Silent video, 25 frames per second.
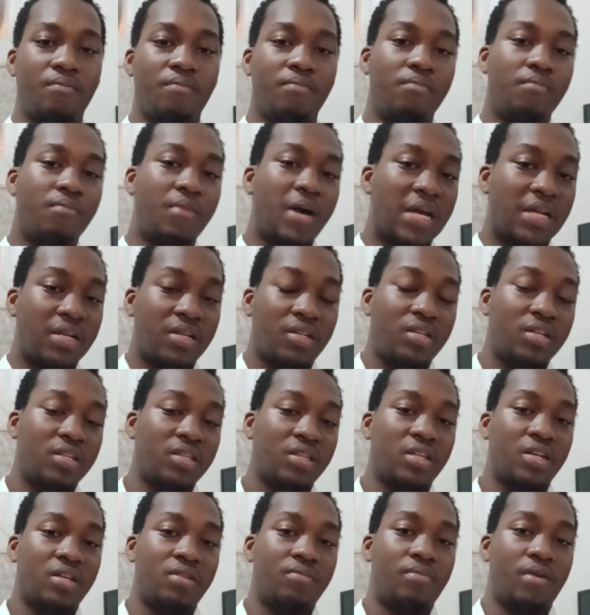
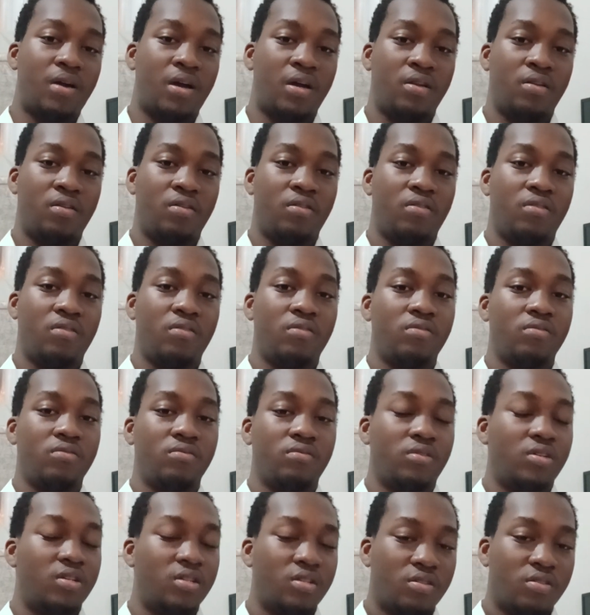mandated by law
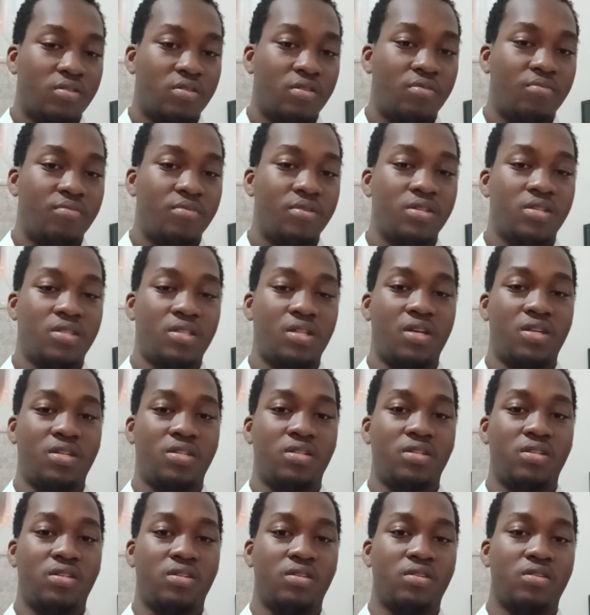in some
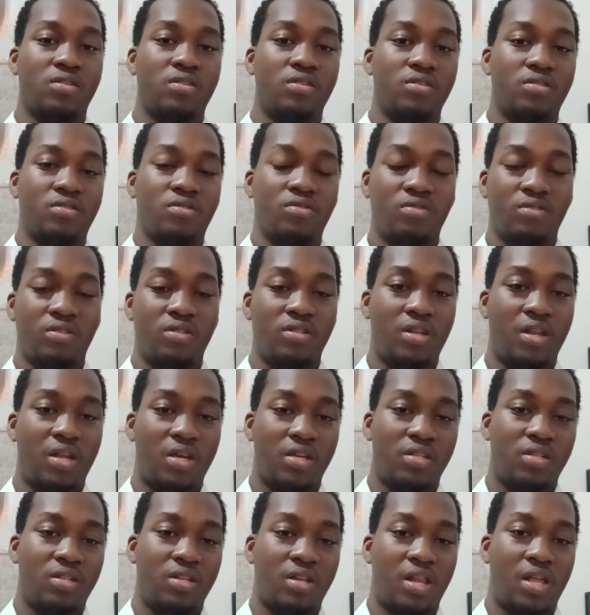instances. So
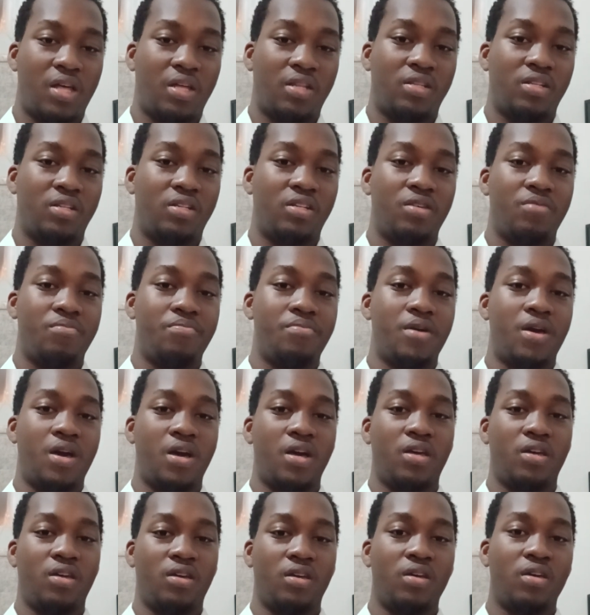like the
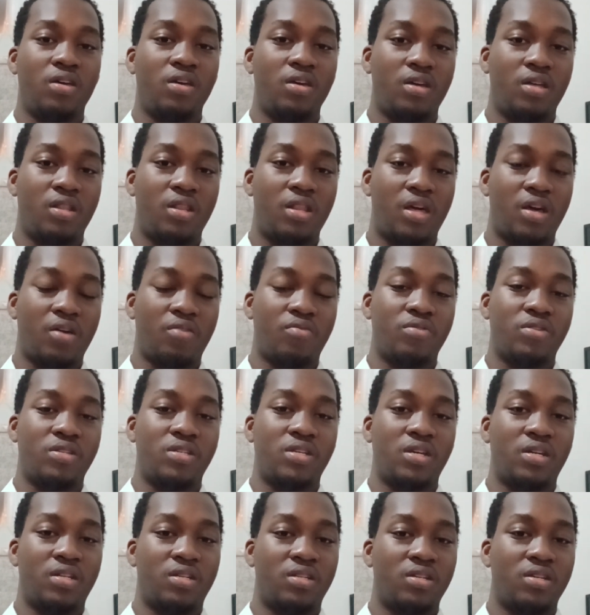DPI, like we
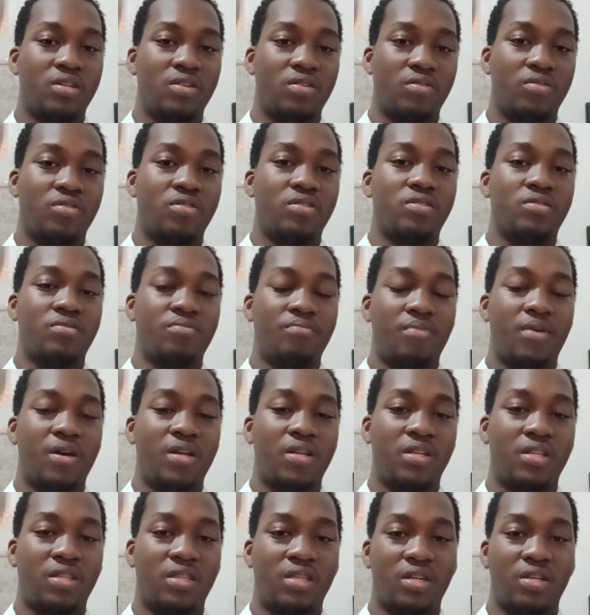said, was
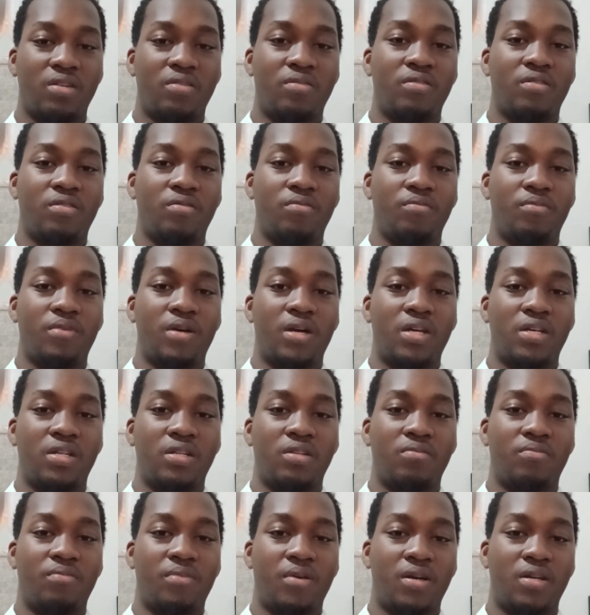mandated by
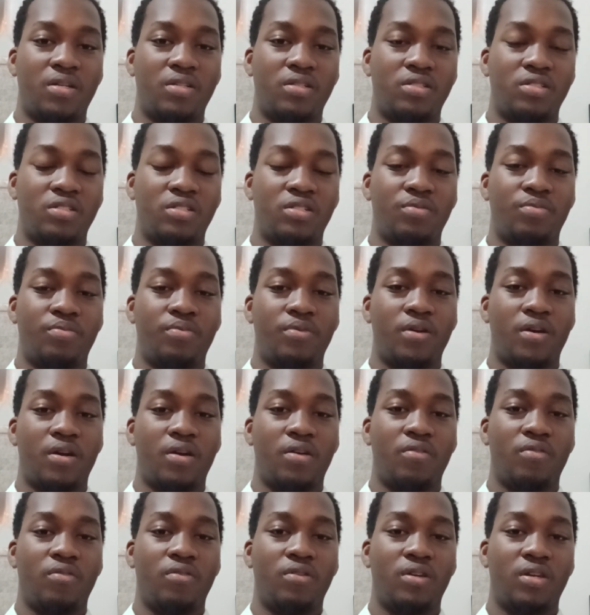GDPR
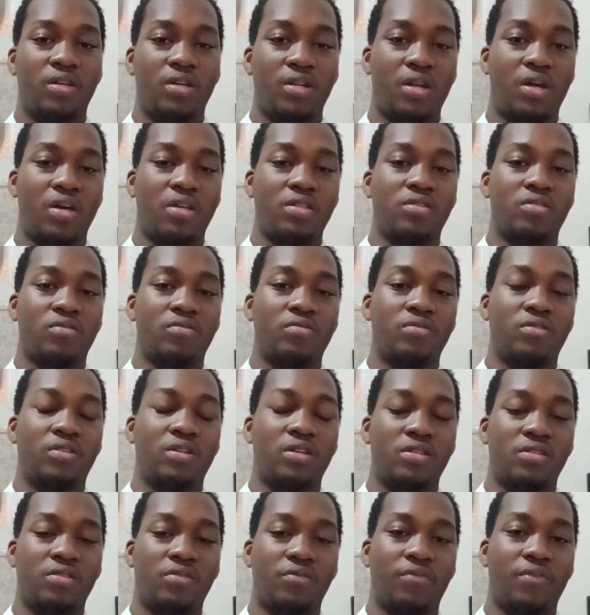in Article
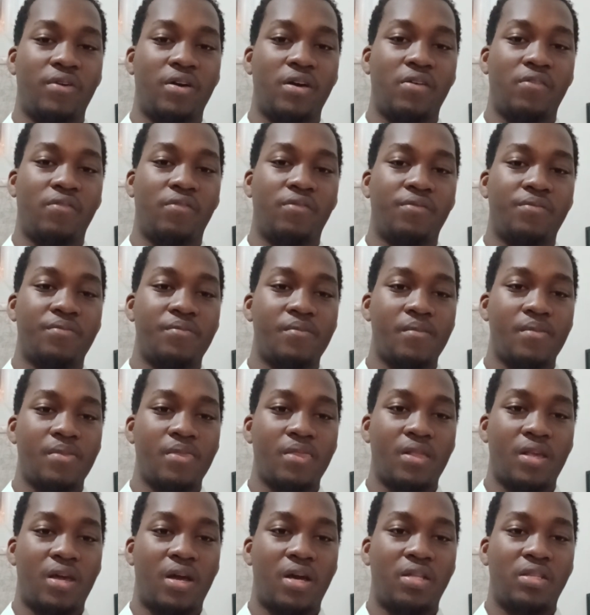35,
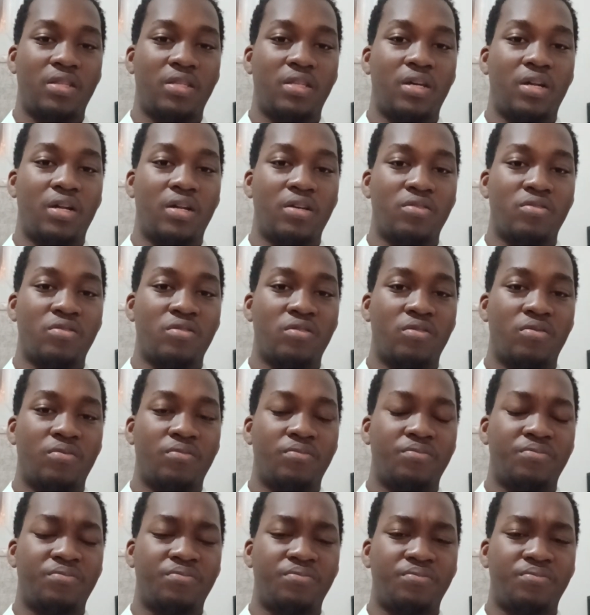and there are some